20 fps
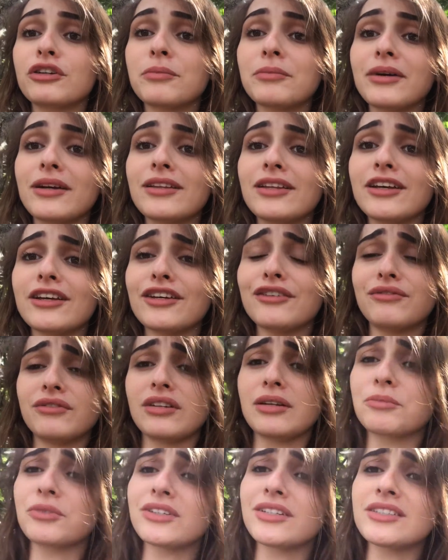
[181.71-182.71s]
on my life, and
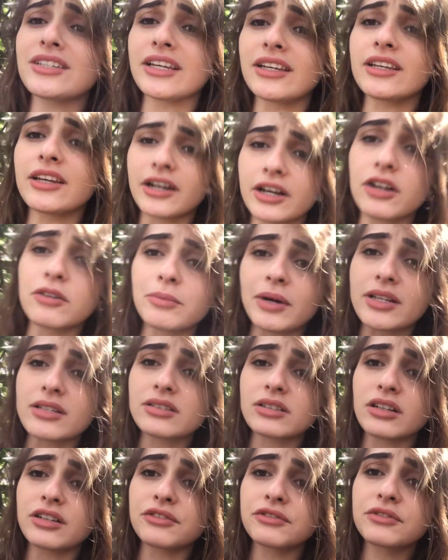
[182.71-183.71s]
I'm gonna take care of
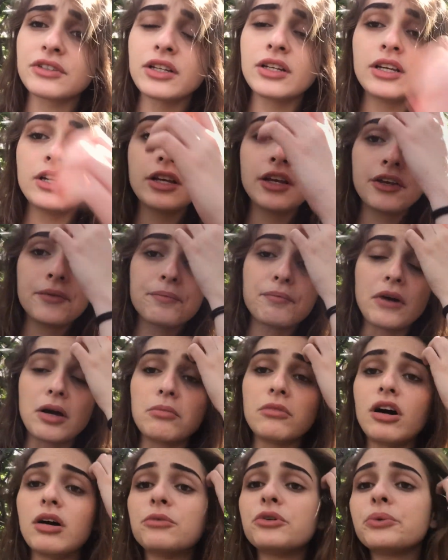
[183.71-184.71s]
myself. My
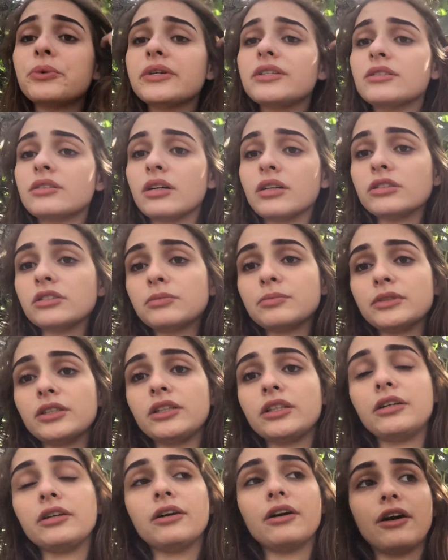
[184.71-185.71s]
mom always tells
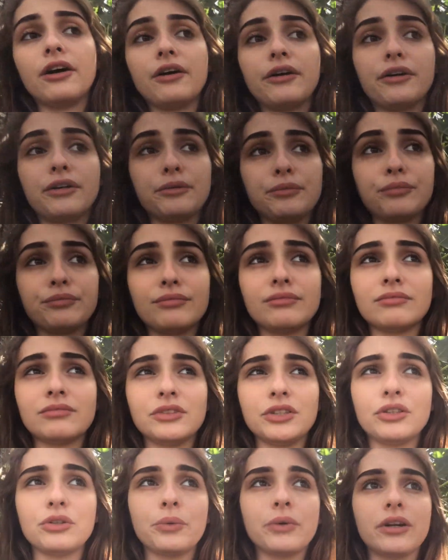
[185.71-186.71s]
me,
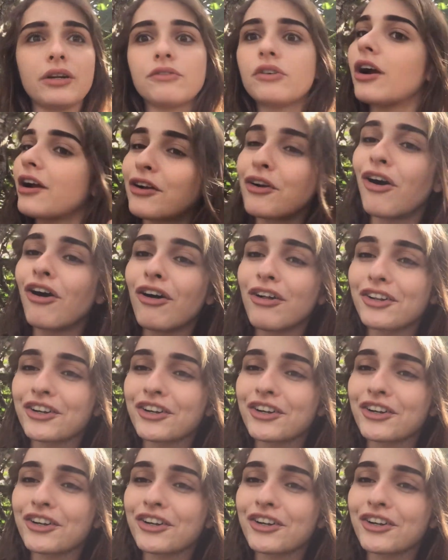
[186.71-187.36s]
whenever I call